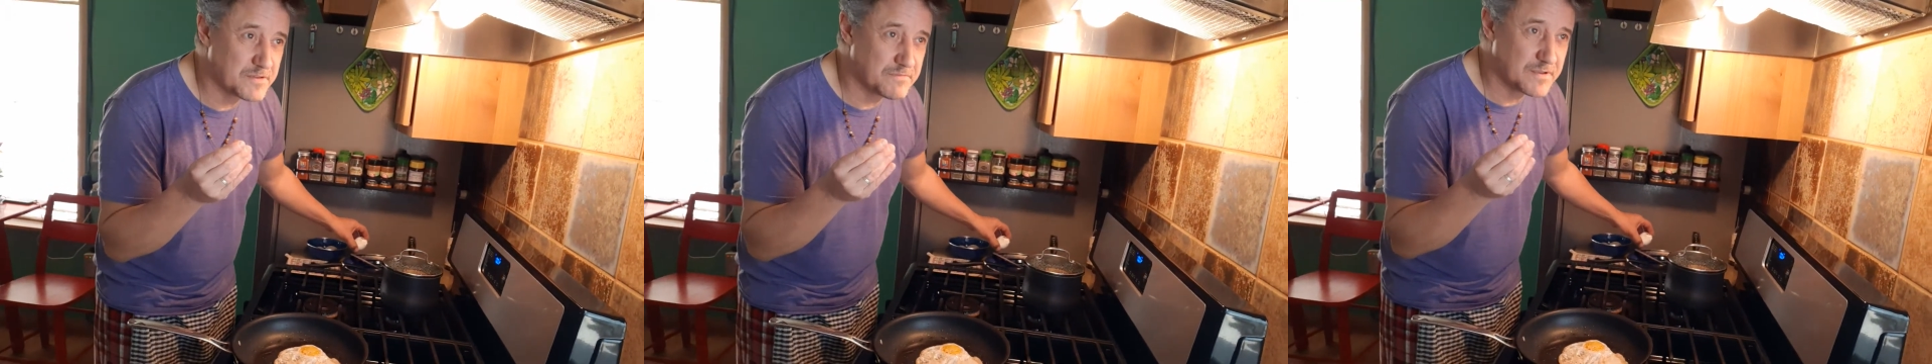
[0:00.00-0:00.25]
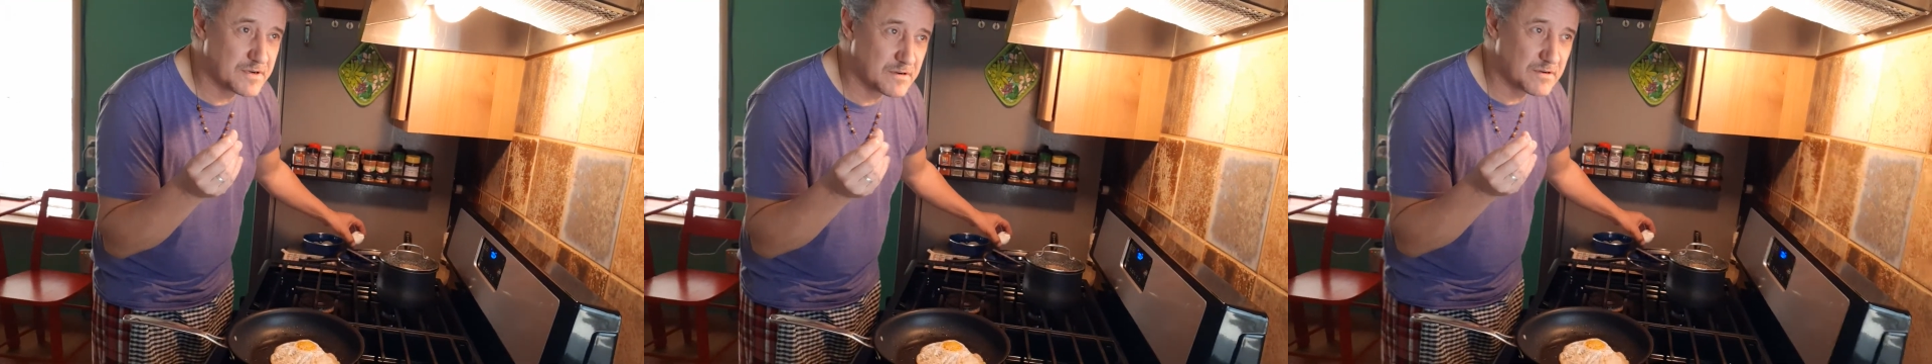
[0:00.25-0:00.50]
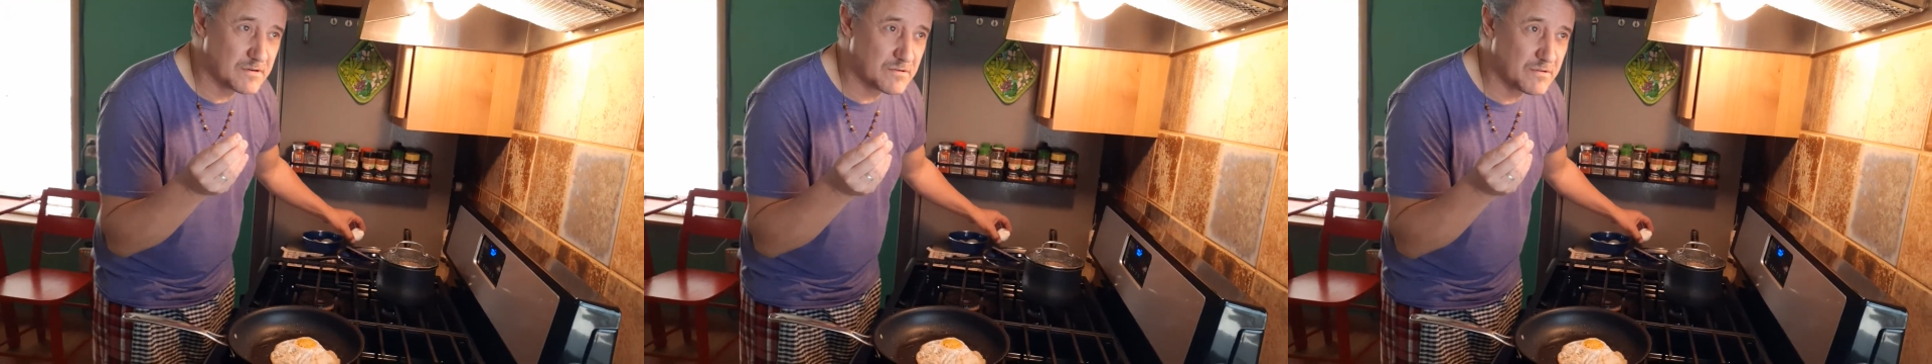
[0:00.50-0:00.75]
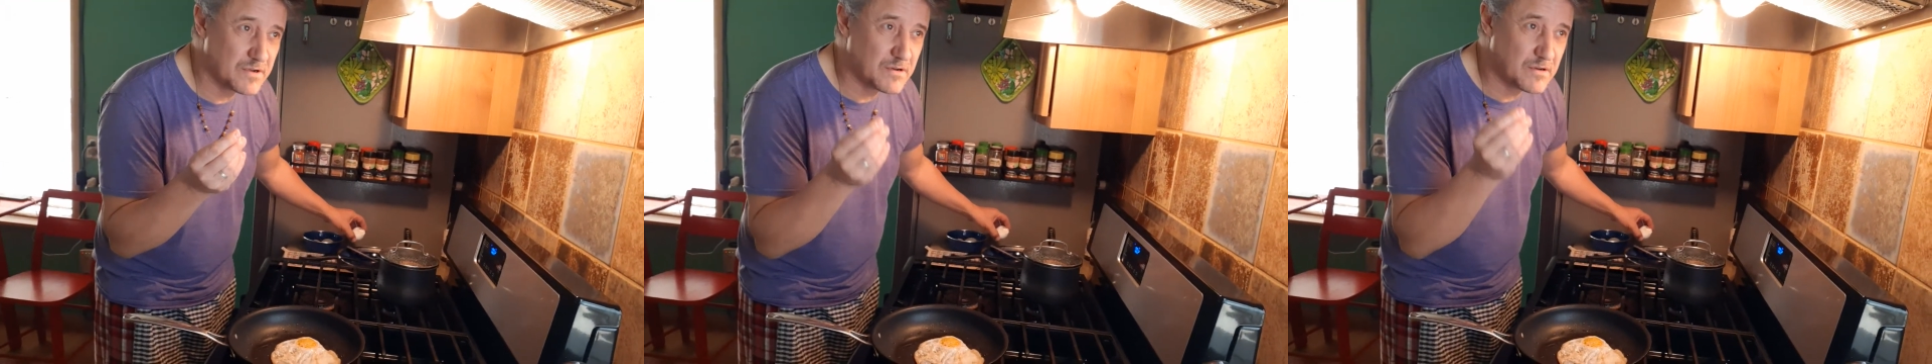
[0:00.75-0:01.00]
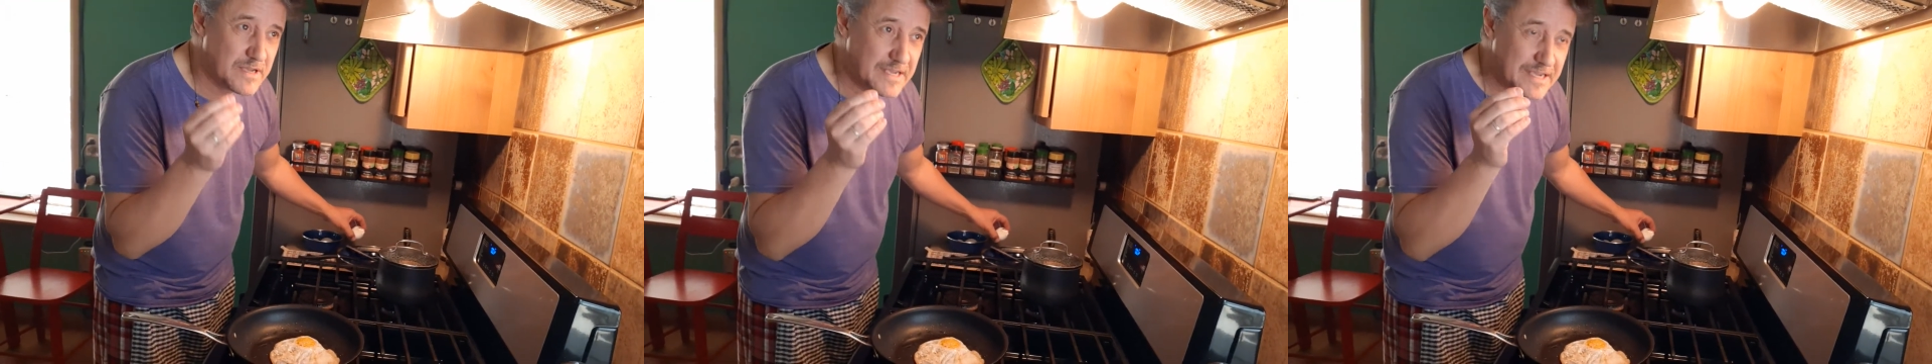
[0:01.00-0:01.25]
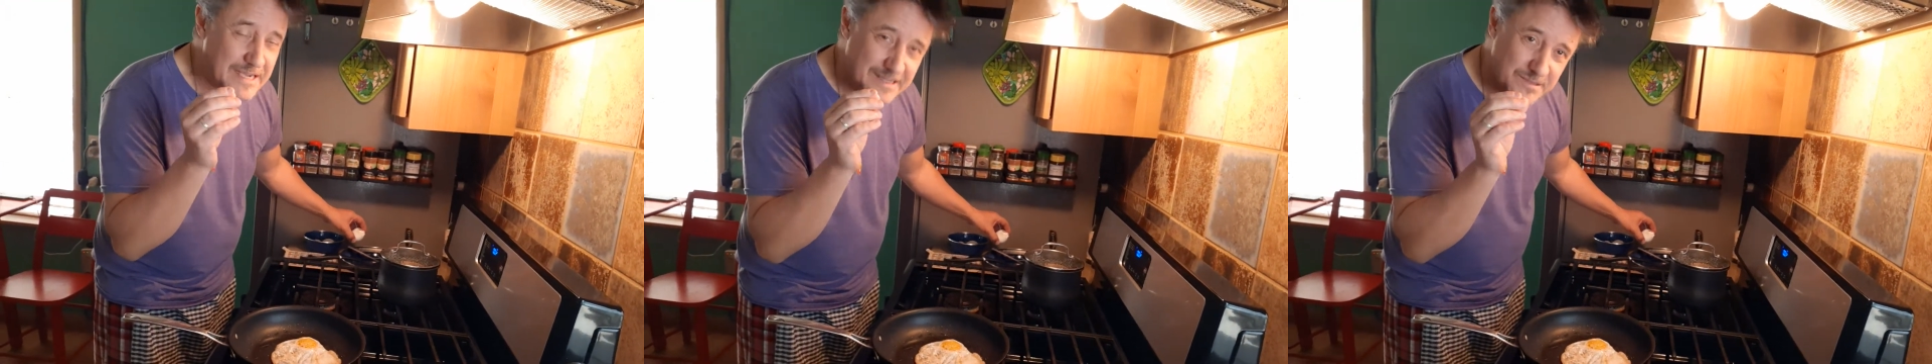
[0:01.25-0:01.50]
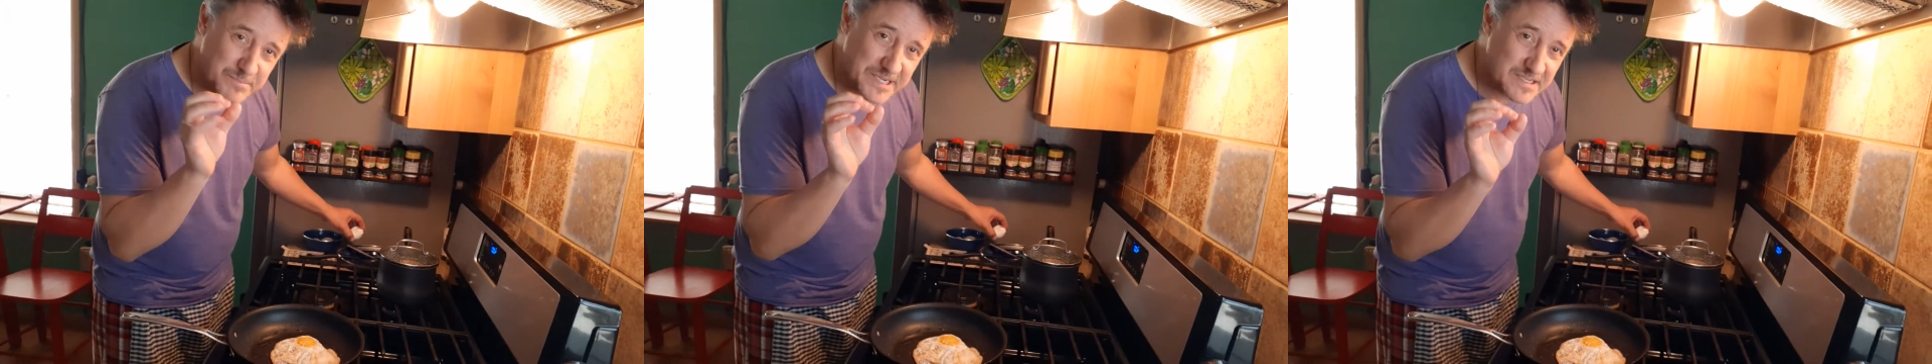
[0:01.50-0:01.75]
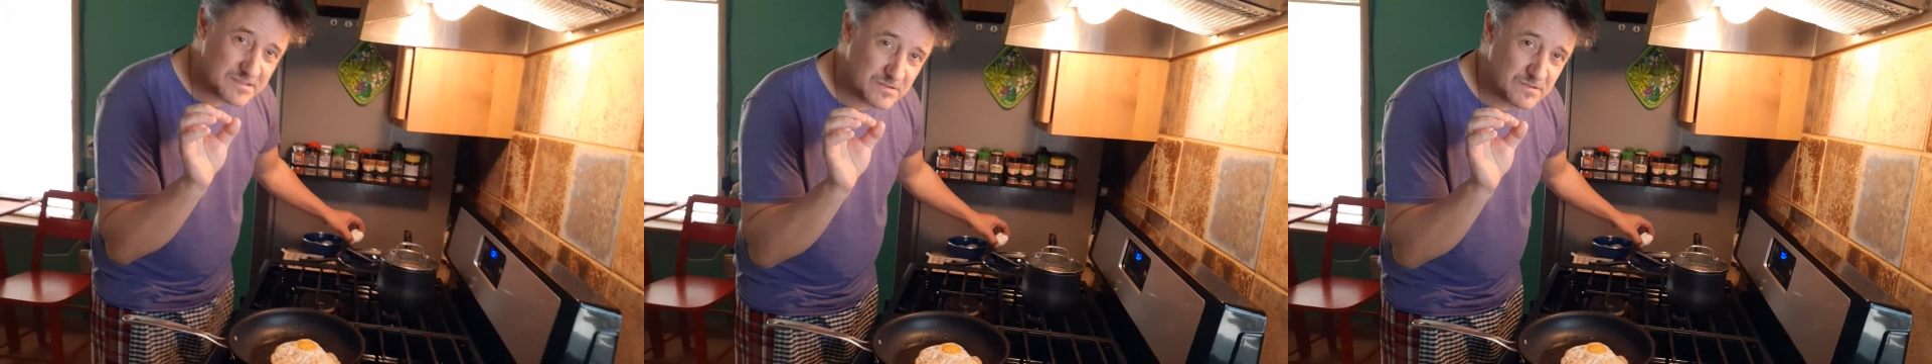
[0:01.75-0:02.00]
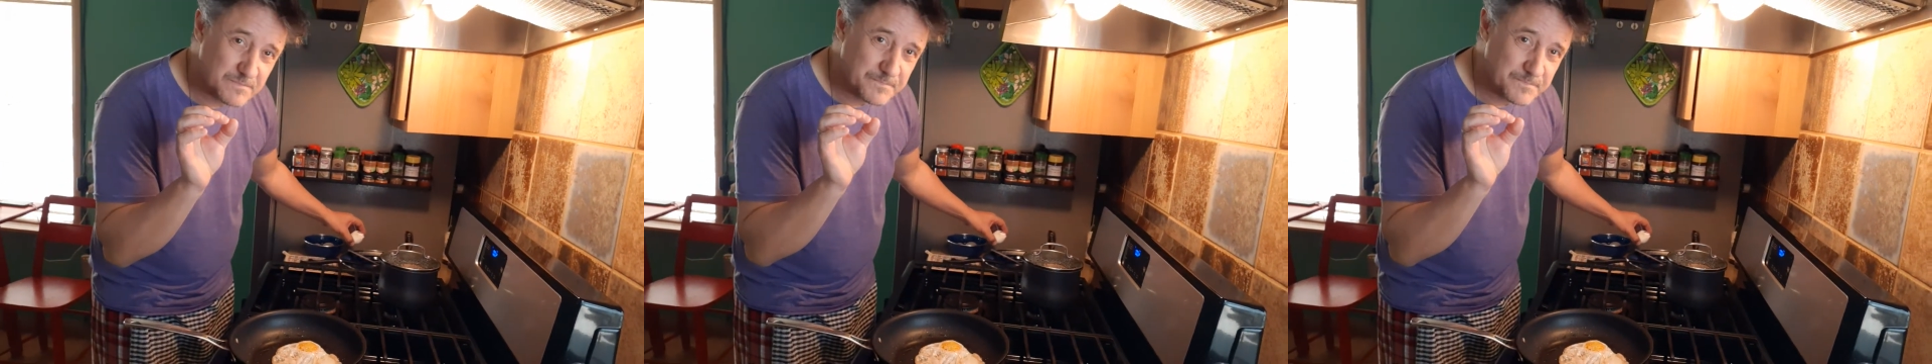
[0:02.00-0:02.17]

vinegar and oil and the basil.